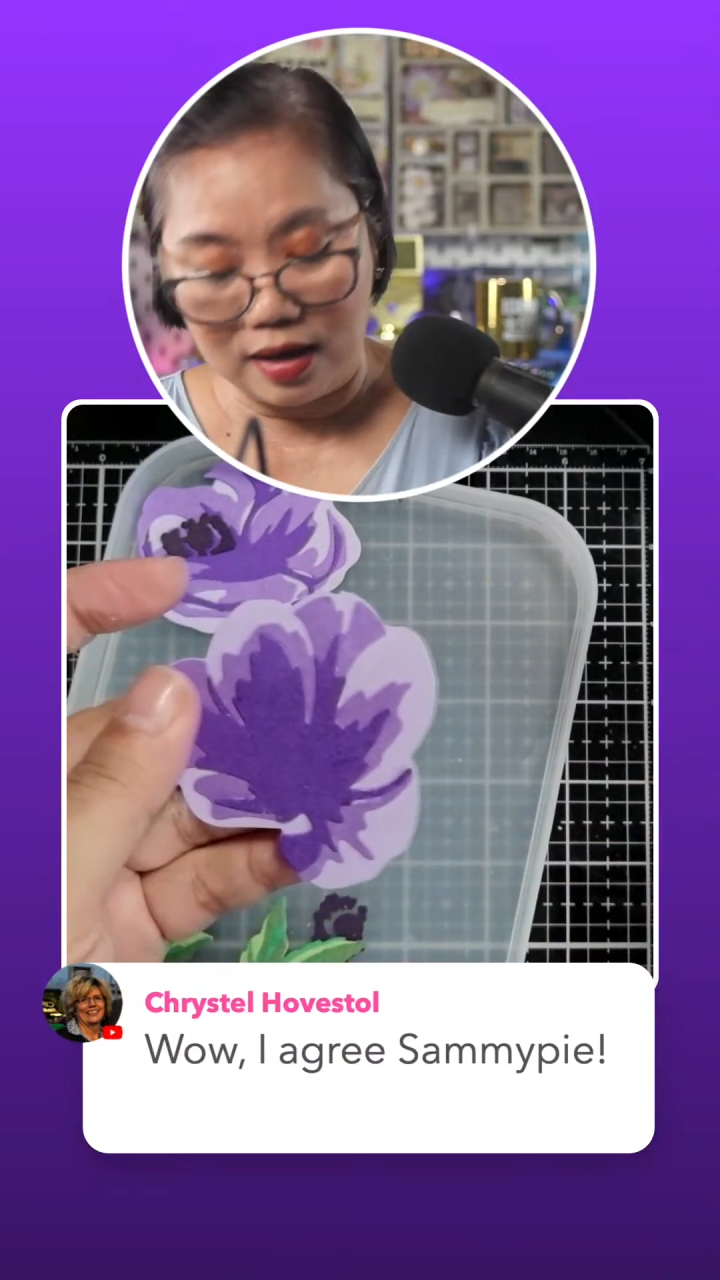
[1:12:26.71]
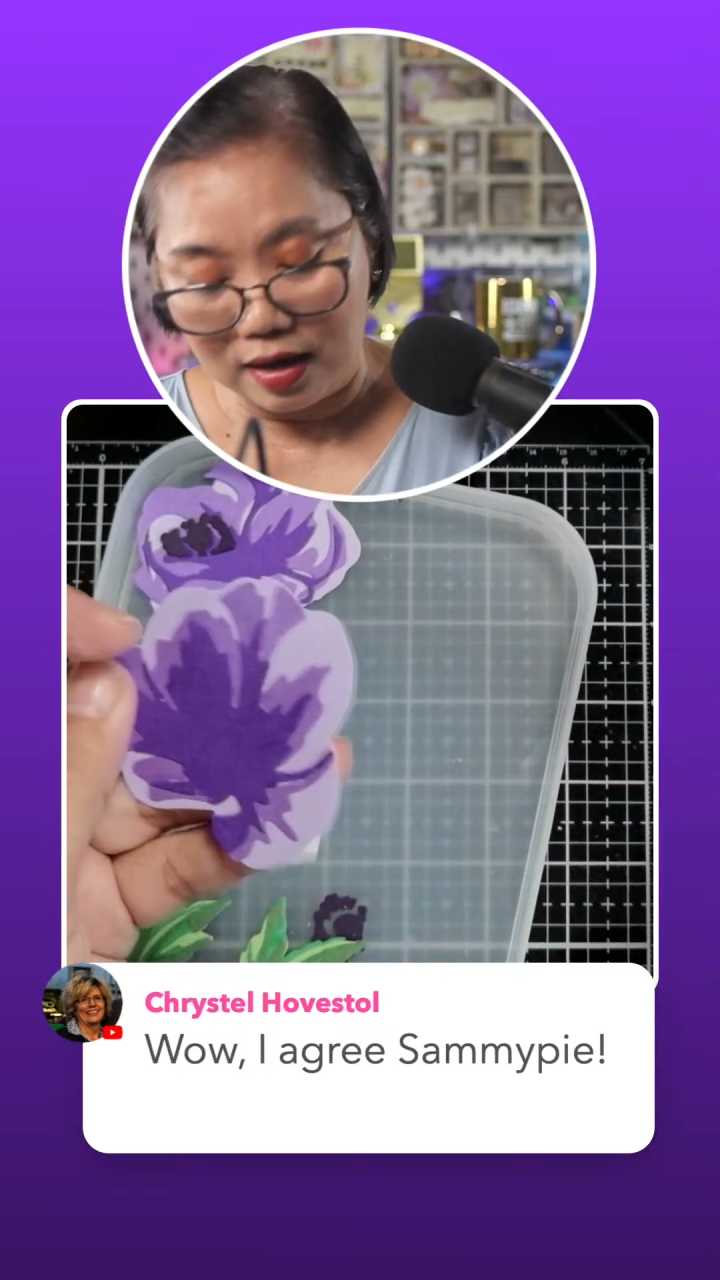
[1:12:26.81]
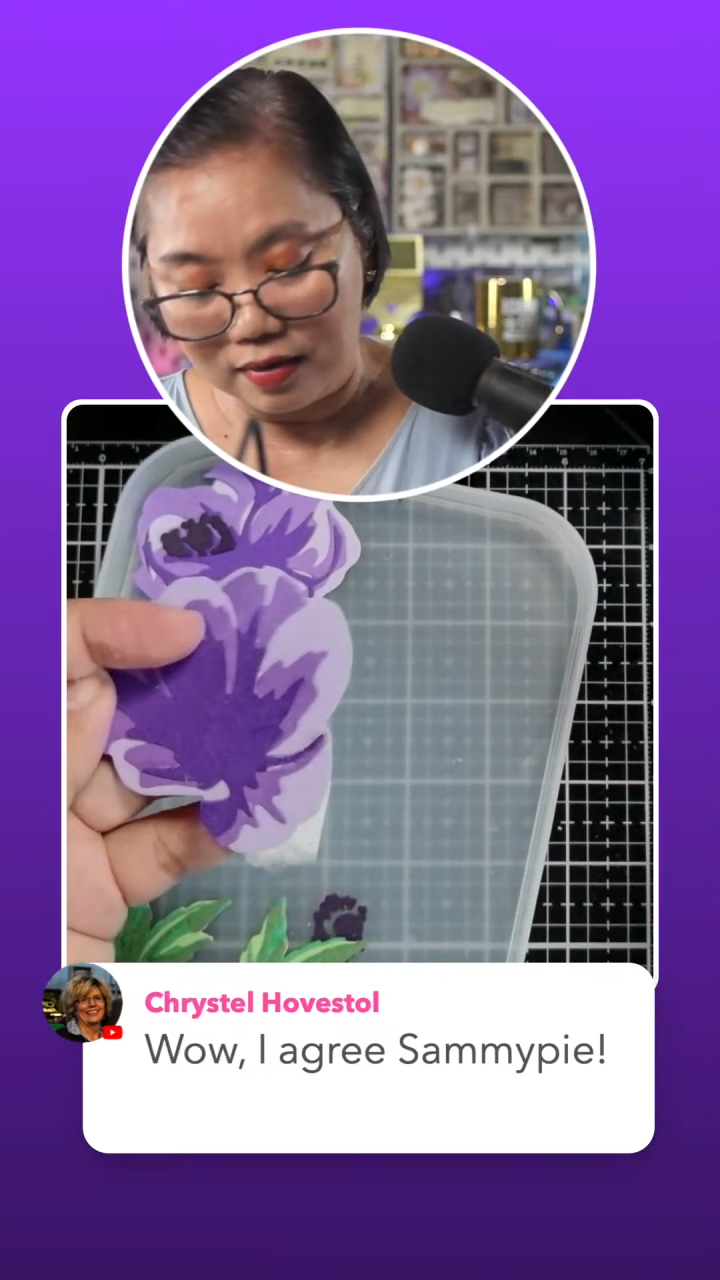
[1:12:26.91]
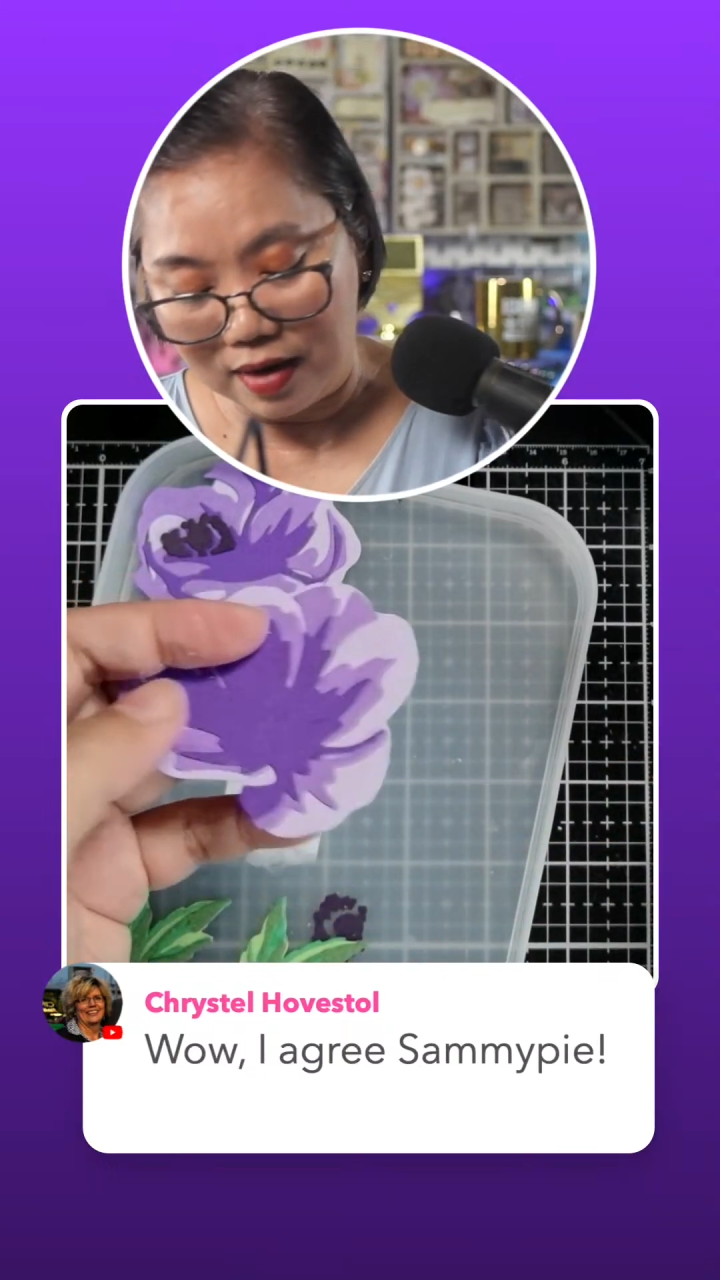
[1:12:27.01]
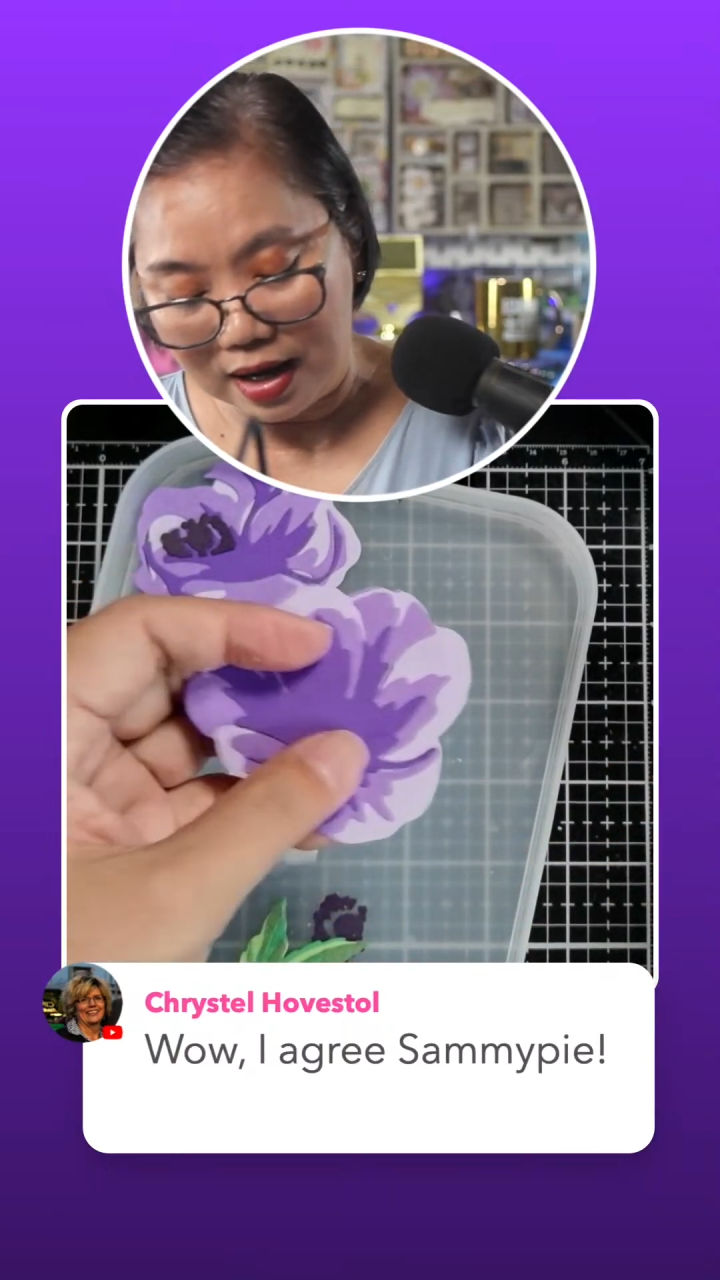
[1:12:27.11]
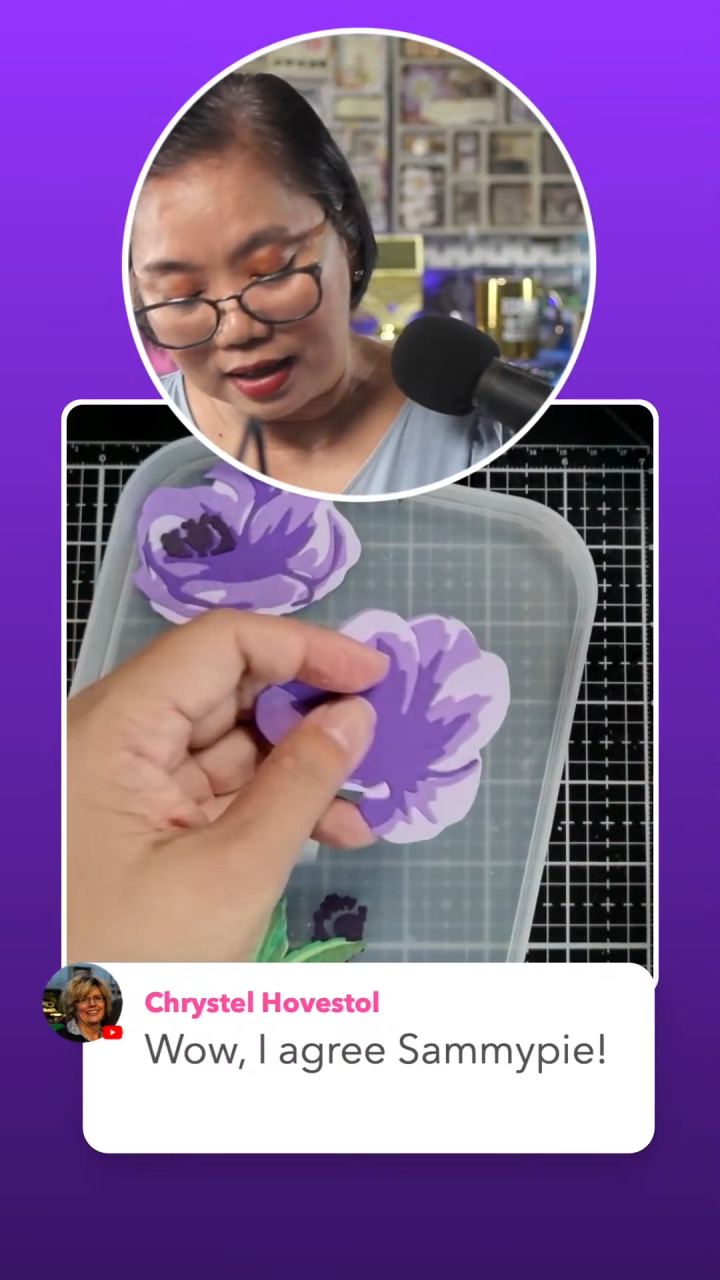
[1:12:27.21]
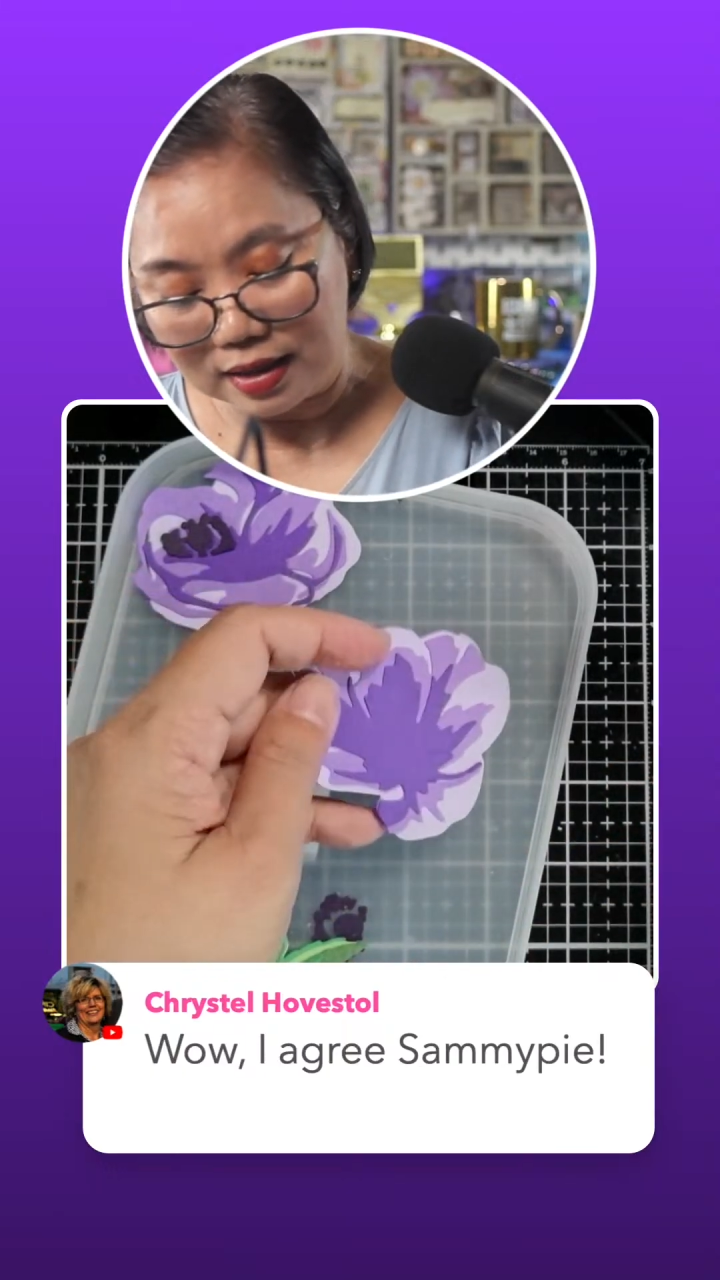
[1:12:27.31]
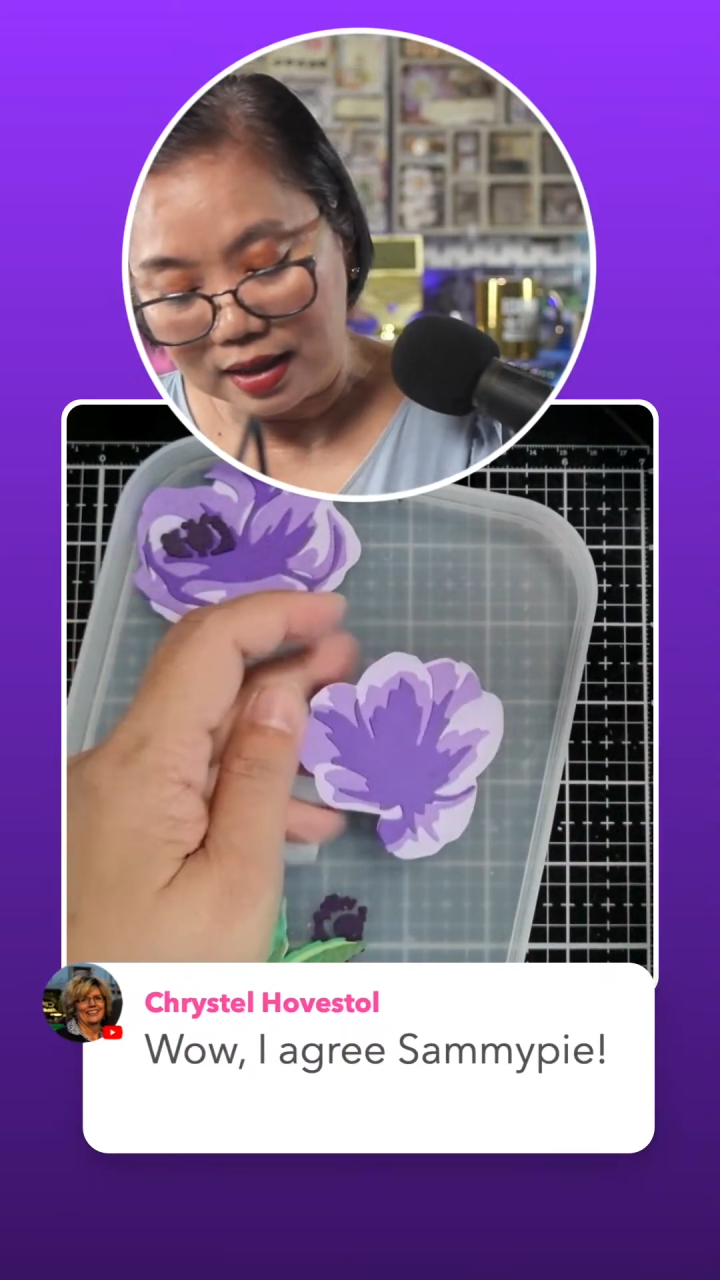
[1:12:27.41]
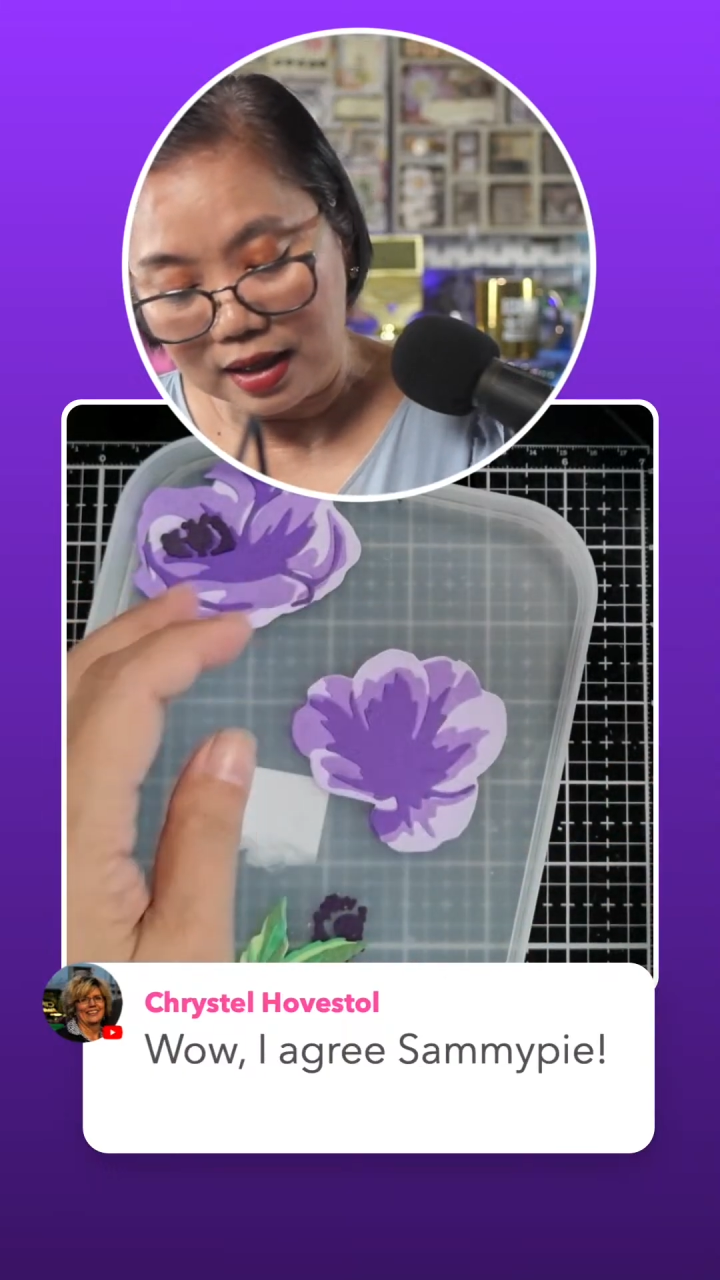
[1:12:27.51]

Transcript: All right.